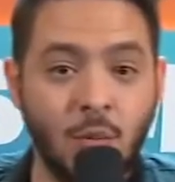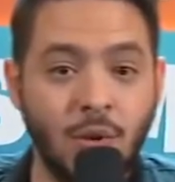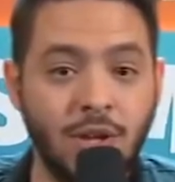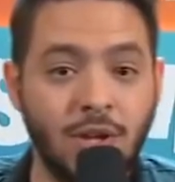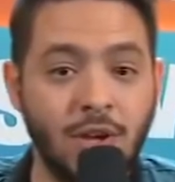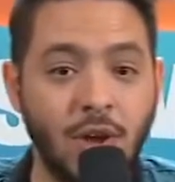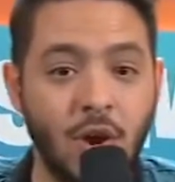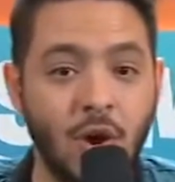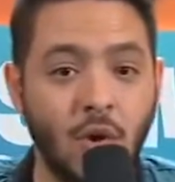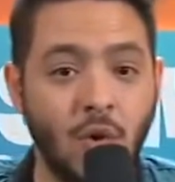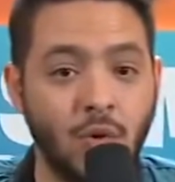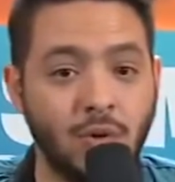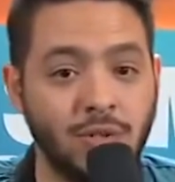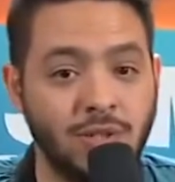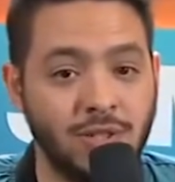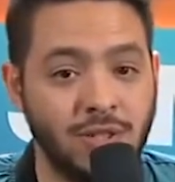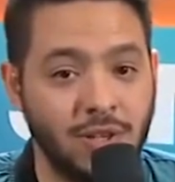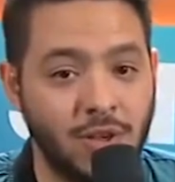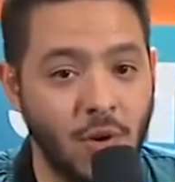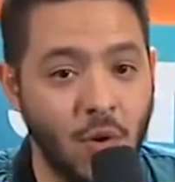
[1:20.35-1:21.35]
We go
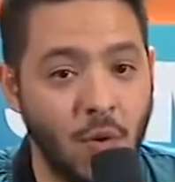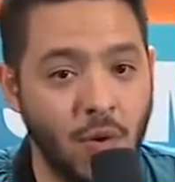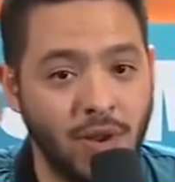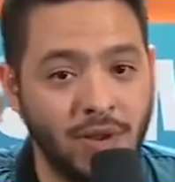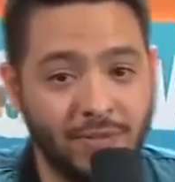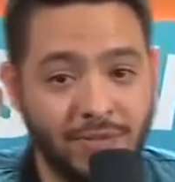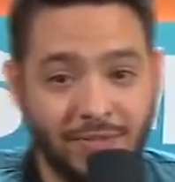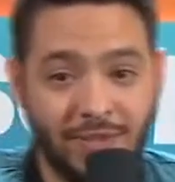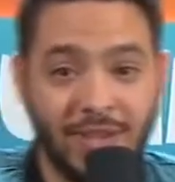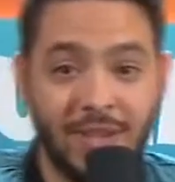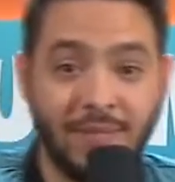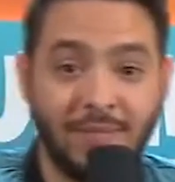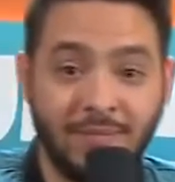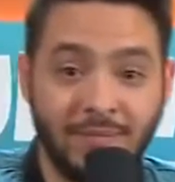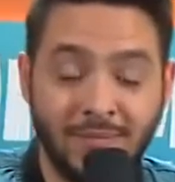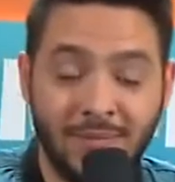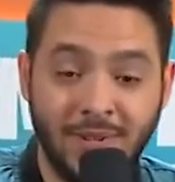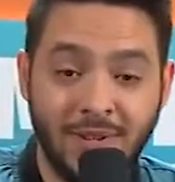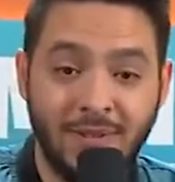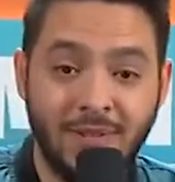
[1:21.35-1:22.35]
to coin flip.
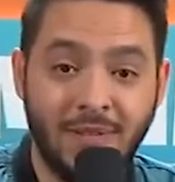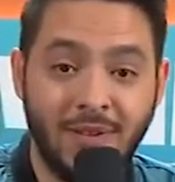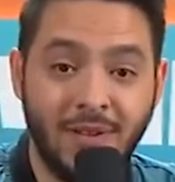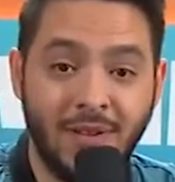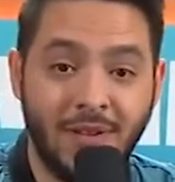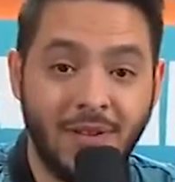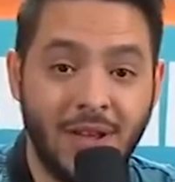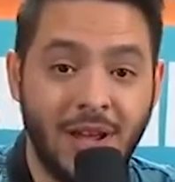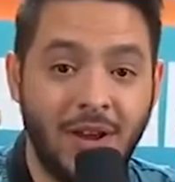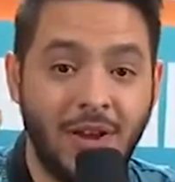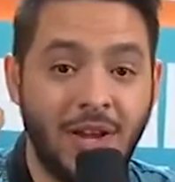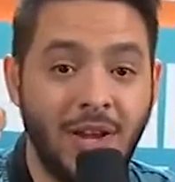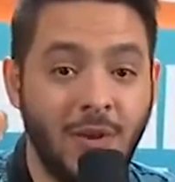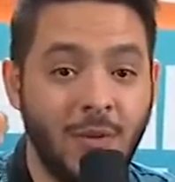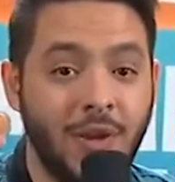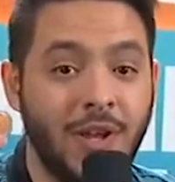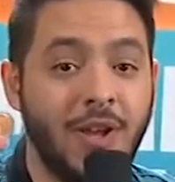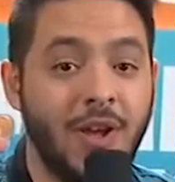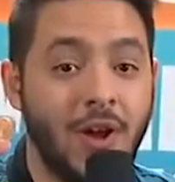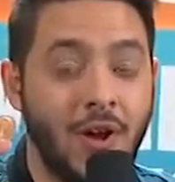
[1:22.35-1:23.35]
Now
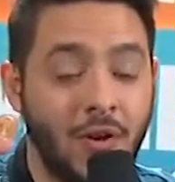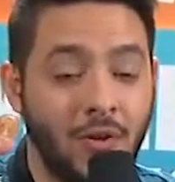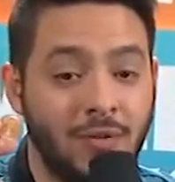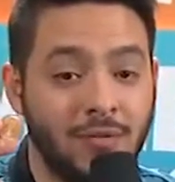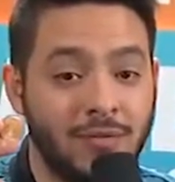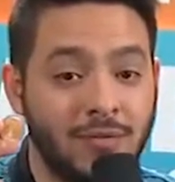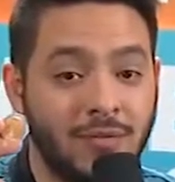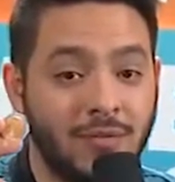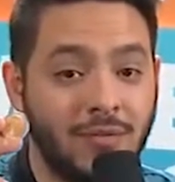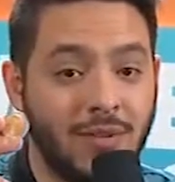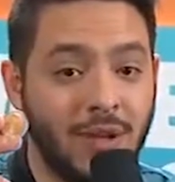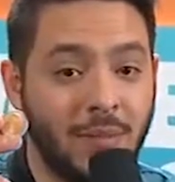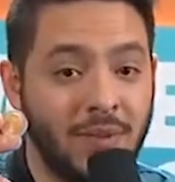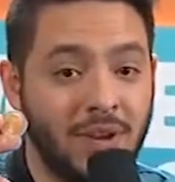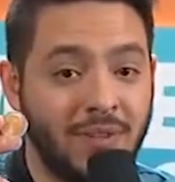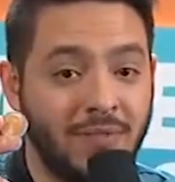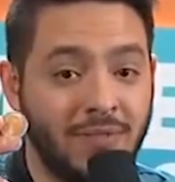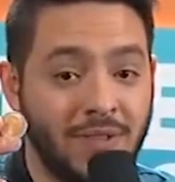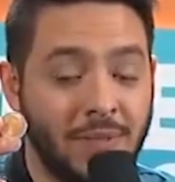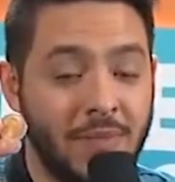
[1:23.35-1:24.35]
here we go. I'm
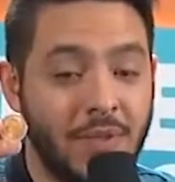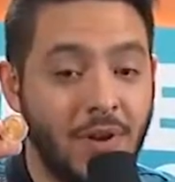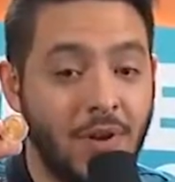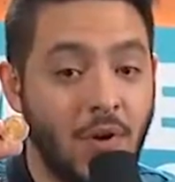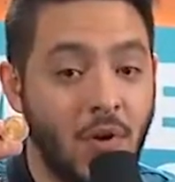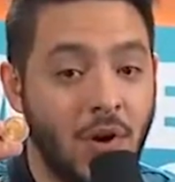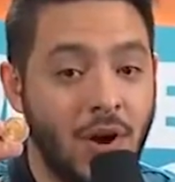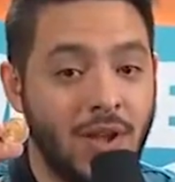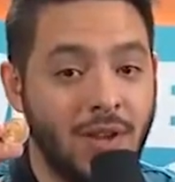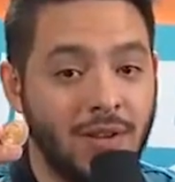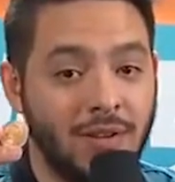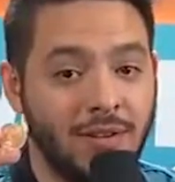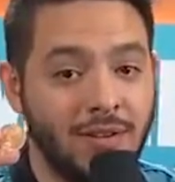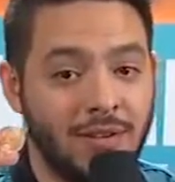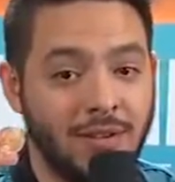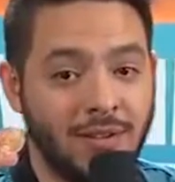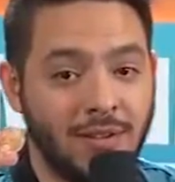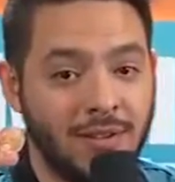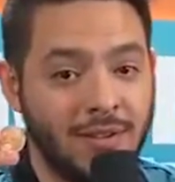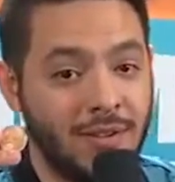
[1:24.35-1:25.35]
gonna flip the coin.
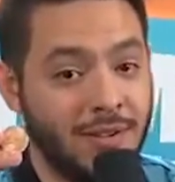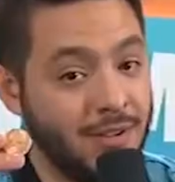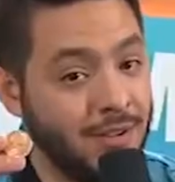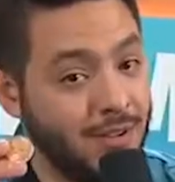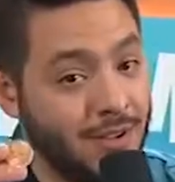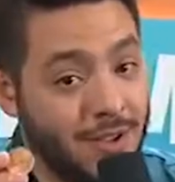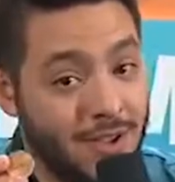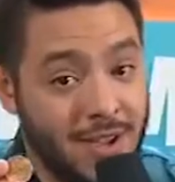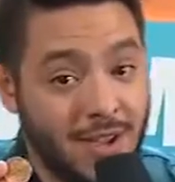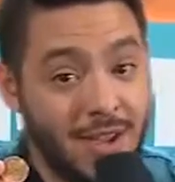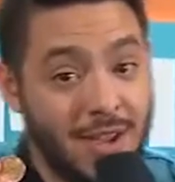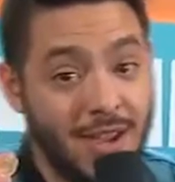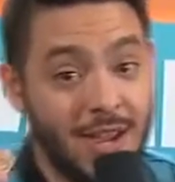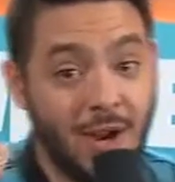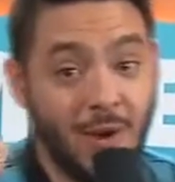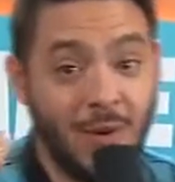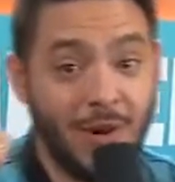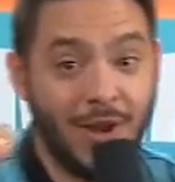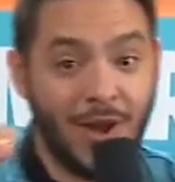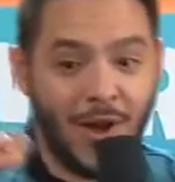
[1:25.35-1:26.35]

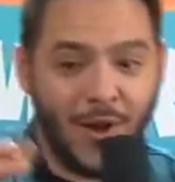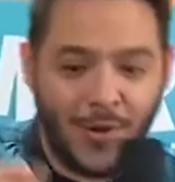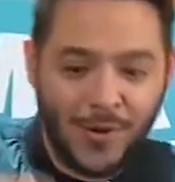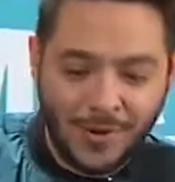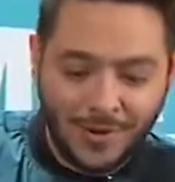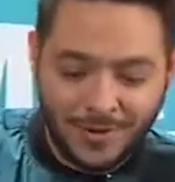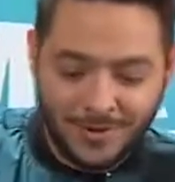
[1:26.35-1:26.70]
Here we go.